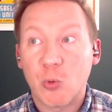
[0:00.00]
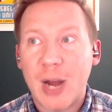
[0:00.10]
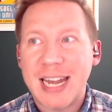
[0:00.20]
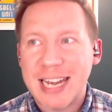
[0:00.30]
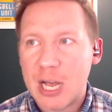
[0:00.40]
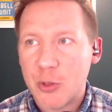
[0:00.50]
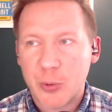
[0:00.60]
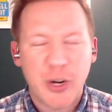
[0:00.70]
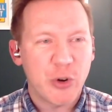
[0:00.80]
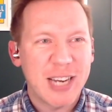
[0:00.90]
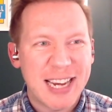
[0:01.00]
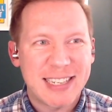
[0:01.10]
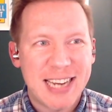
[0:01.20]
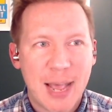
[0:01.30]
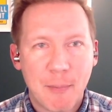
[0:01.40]
Right now,
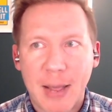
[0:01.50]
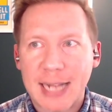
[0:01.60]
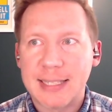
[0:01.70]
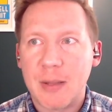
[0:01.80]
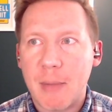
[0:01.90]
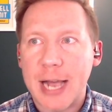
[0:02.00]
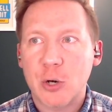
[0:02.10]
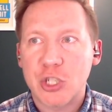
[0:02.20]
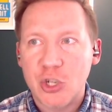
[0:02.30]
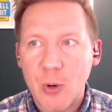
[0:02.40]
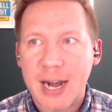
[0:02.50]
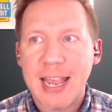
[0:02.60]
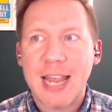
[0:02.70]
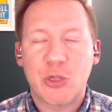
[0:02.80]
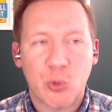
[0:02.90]
319 at-bats in the minors, 298,